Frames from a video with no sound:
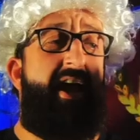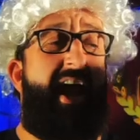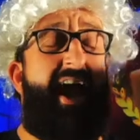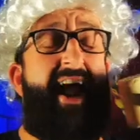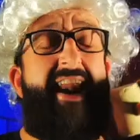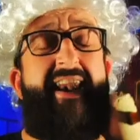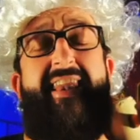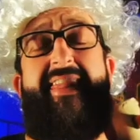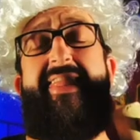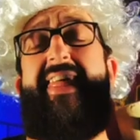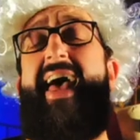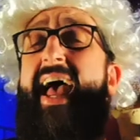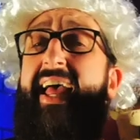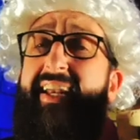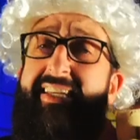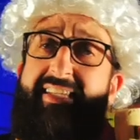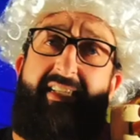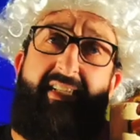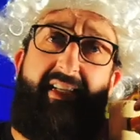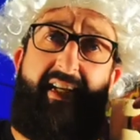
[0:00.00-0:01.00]
And
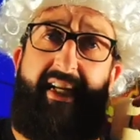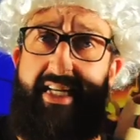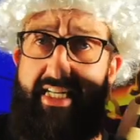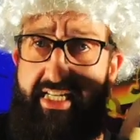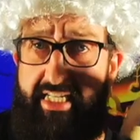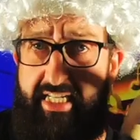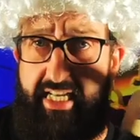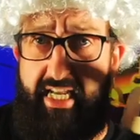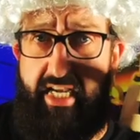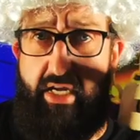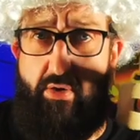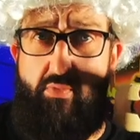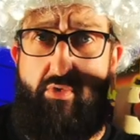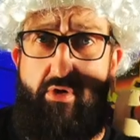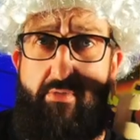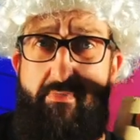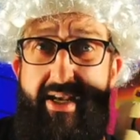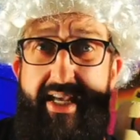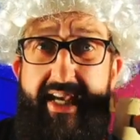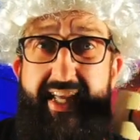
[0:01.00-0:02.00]
that indeed
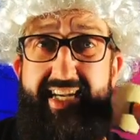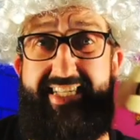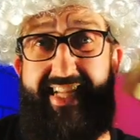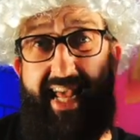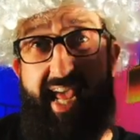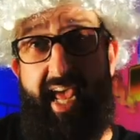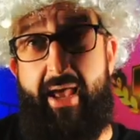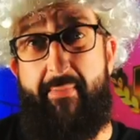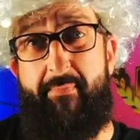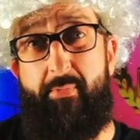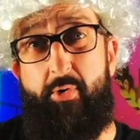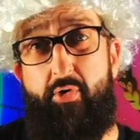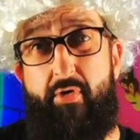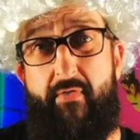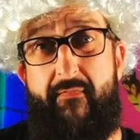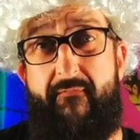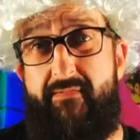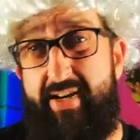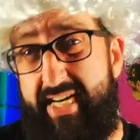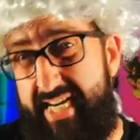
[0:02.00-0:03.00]
would be a damn
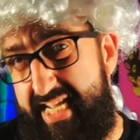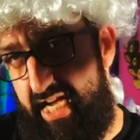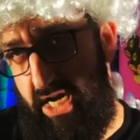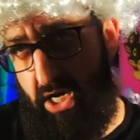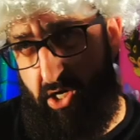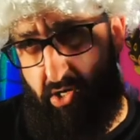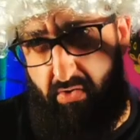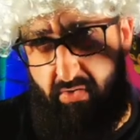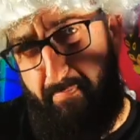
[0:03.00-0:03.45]
good video.